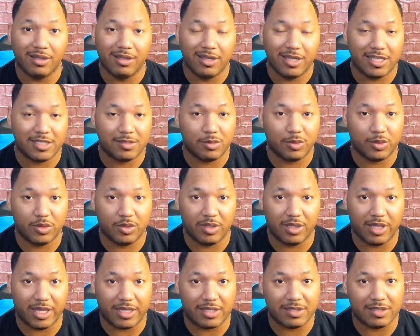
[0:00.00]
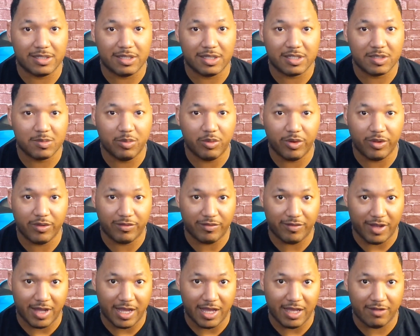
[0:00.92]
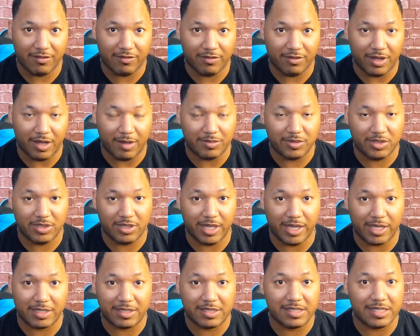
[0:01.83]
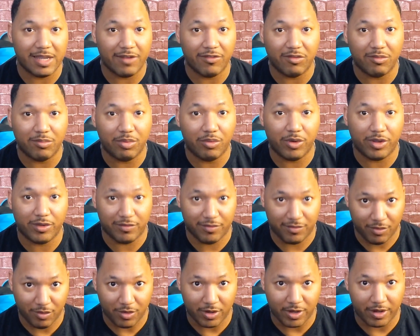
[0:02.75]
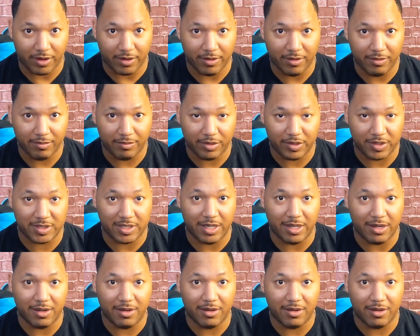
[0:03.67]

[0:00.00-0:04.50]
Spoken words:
is between like 6.5 up to like 7.4%.